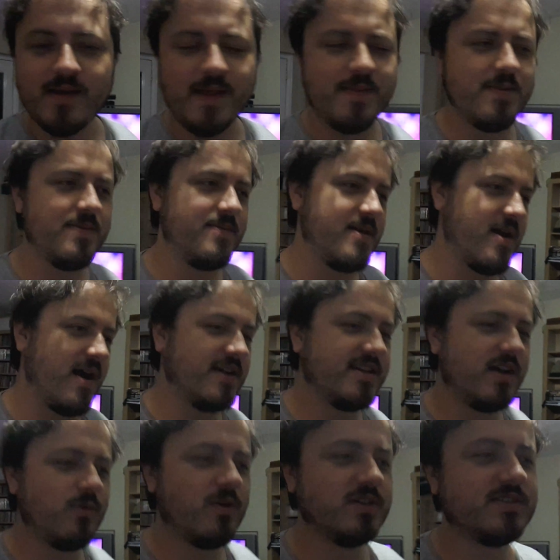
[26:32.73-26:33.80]
And the
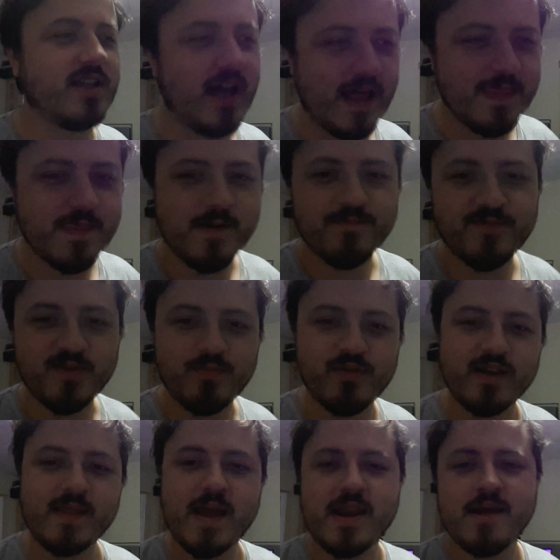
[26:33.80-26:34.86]
idea was hunt them to
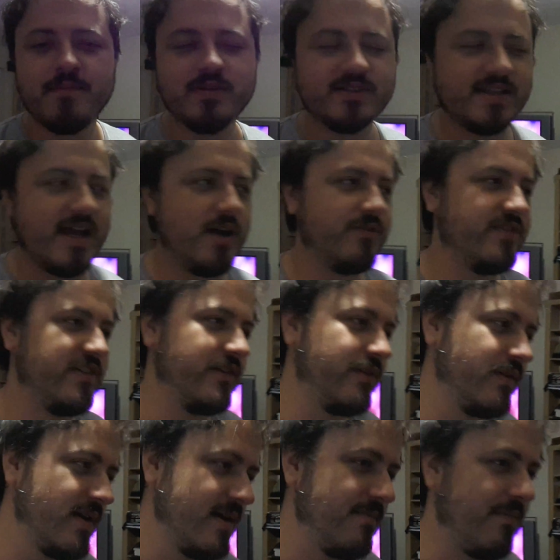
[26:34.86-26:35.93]
bring their numbers down to